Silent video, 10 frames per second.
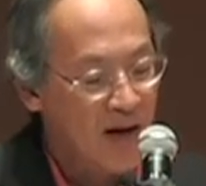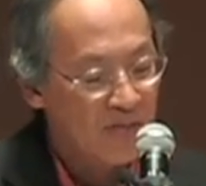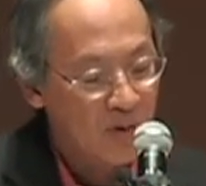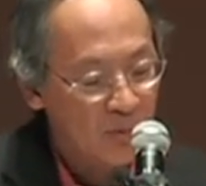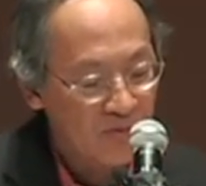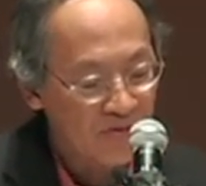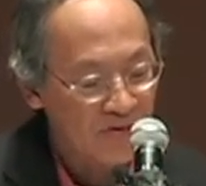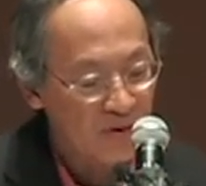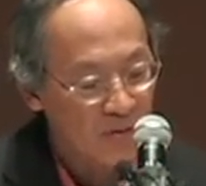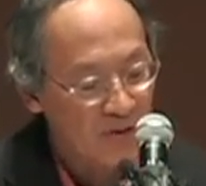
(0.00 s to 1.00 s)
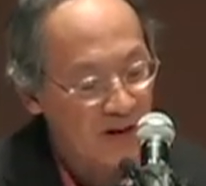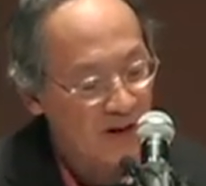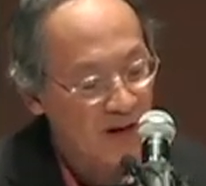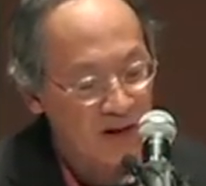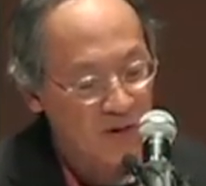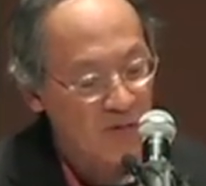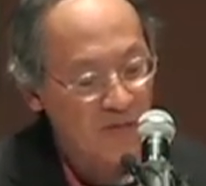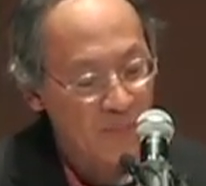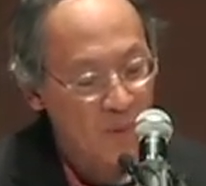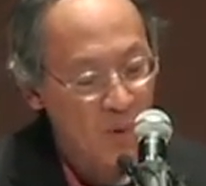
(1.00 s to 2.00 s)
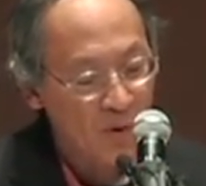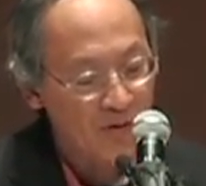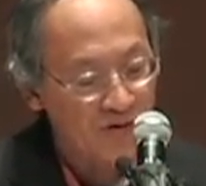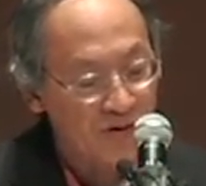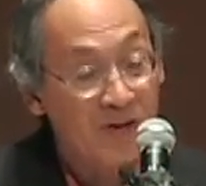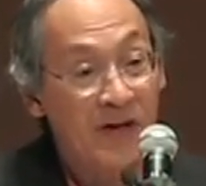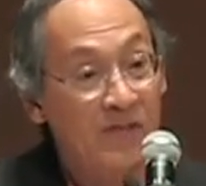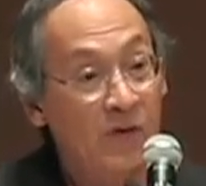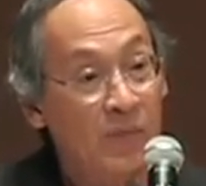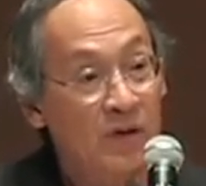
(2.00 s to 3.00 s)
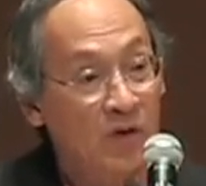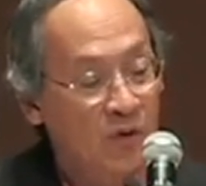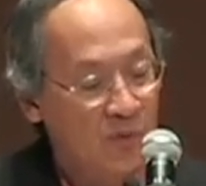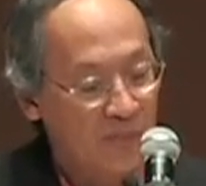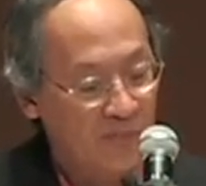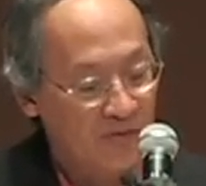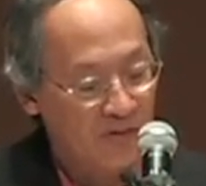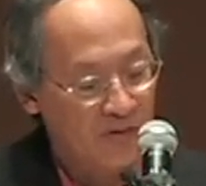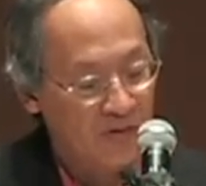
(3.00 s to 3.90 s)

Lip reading: The wisteria along the porch never blooms.